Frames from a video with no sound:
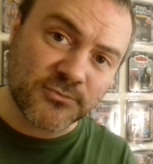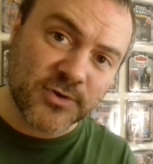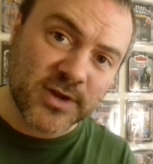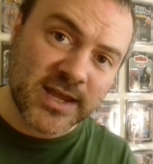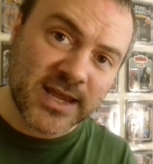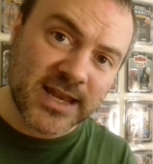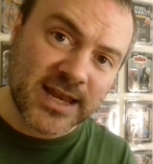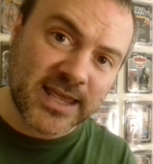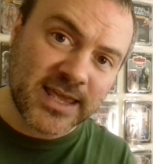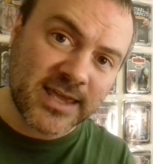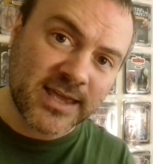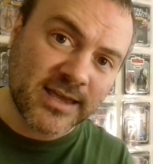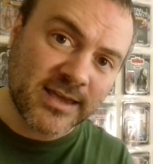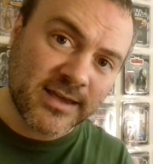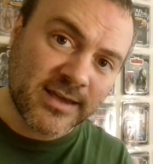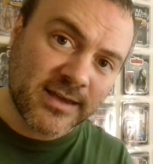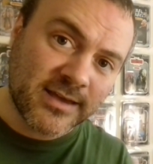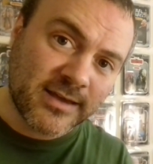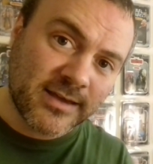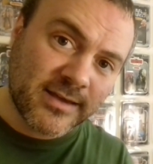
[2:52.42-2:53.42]
really...
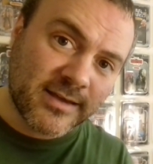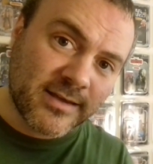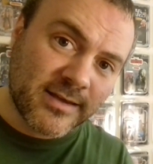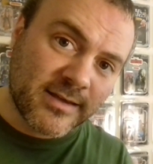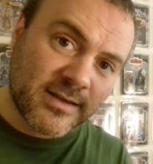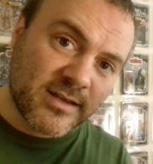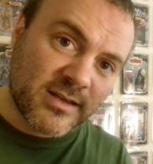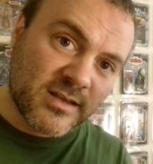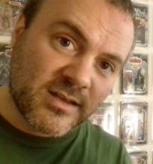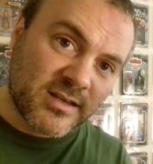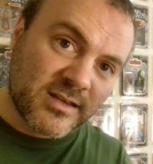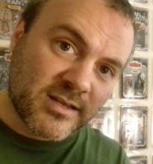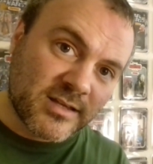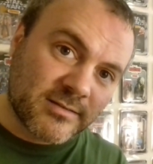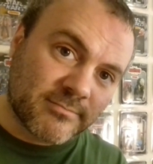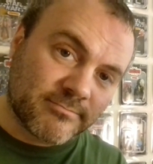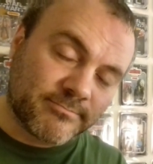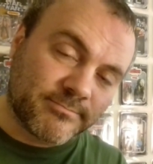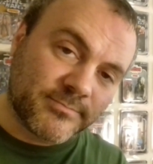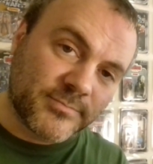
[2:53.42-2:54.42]

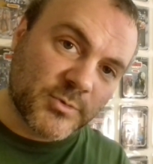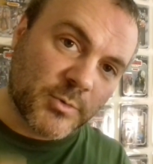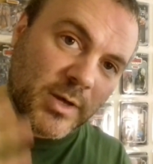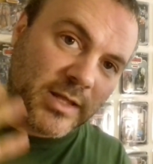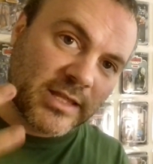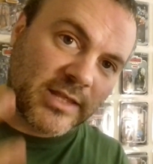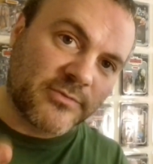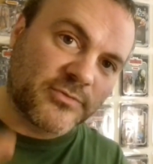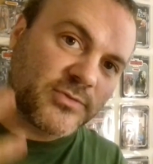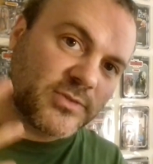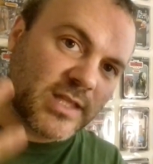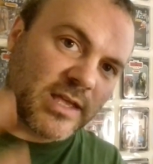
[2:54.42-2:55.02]
Well, they've,